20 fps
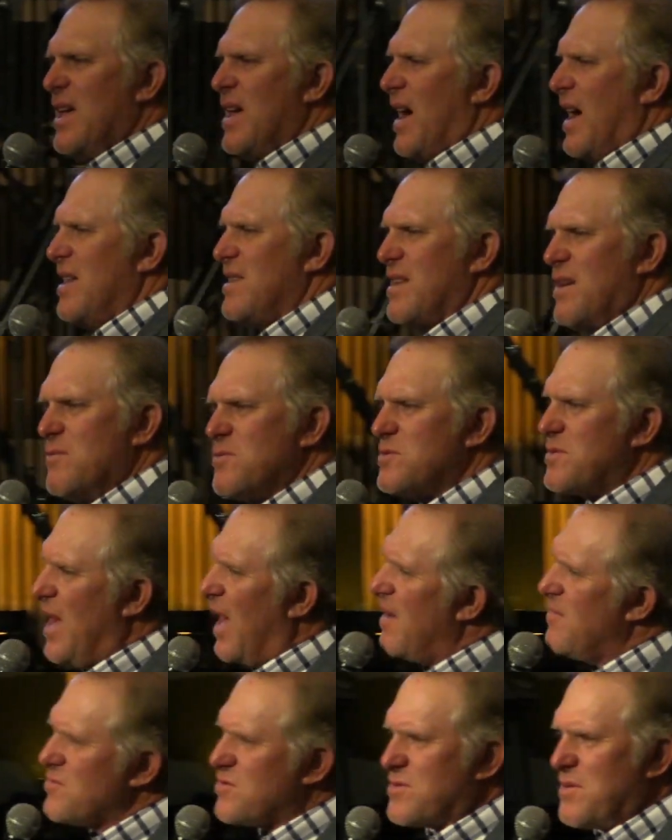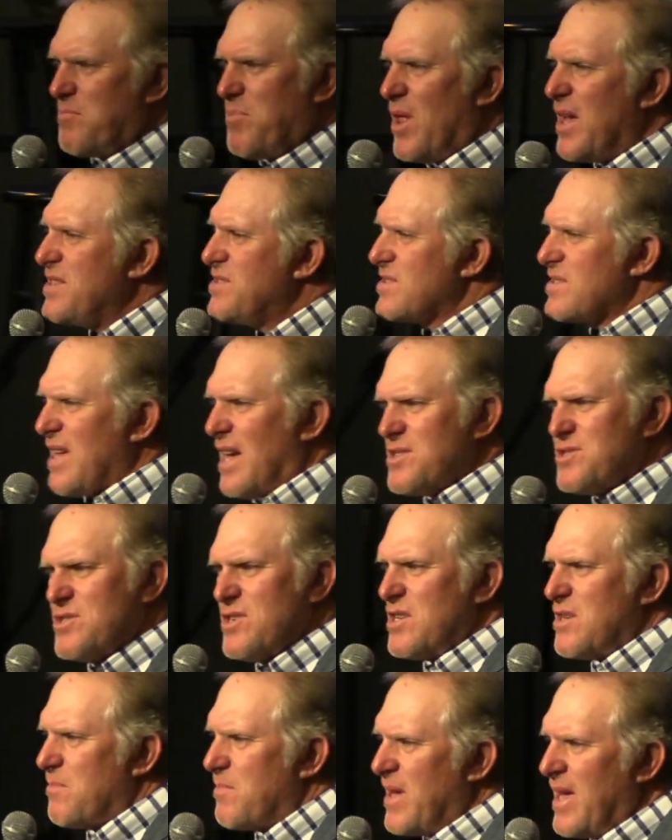I, there was, I was at places I
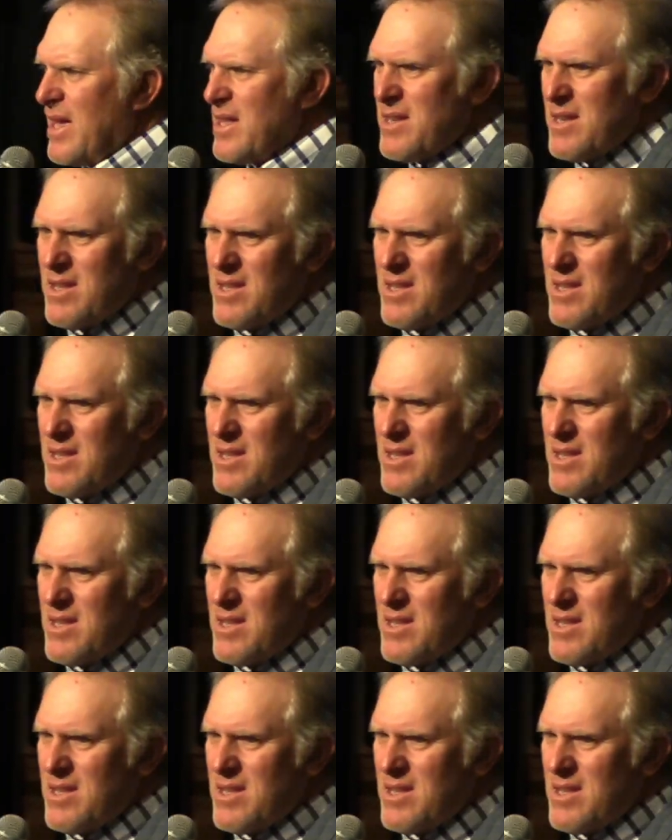shouldn't have been.